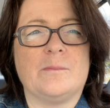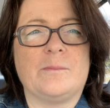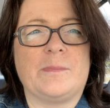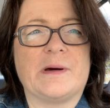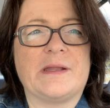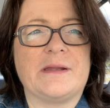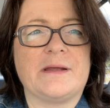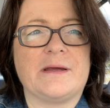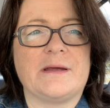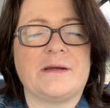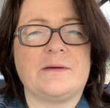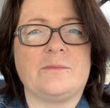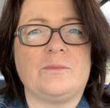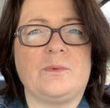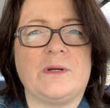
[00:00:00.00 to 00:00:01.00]
But
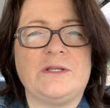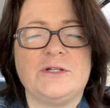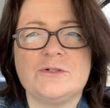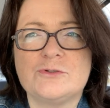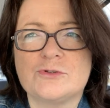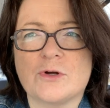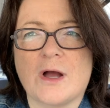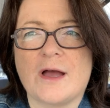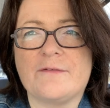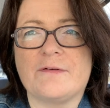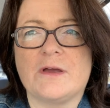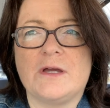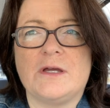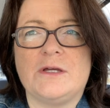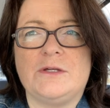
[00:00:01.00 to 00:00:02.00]
when you drive,
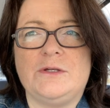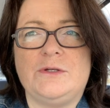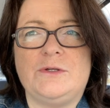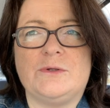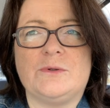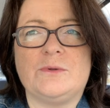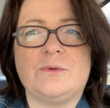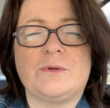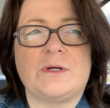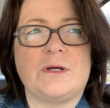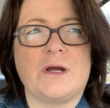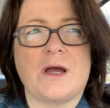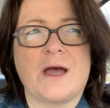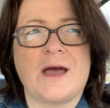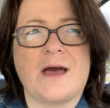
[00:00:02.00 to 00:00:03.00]
you
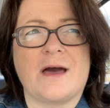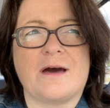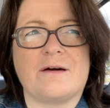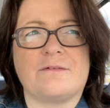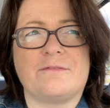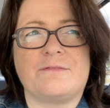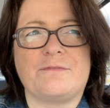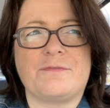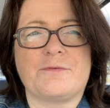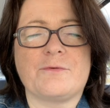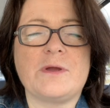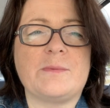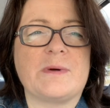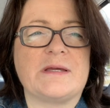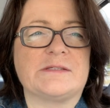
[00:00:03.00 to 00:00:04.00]
have
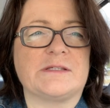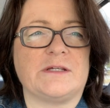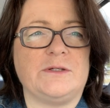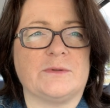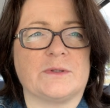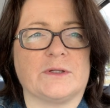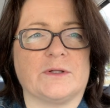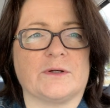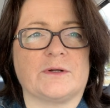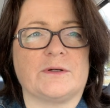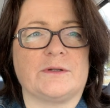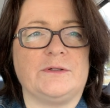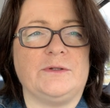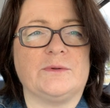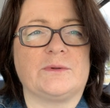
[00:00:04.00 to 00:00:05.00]
3 ways that you can look.
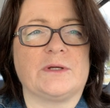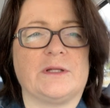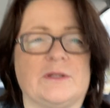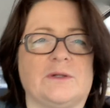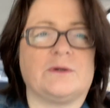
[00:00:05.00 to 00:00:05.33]
You can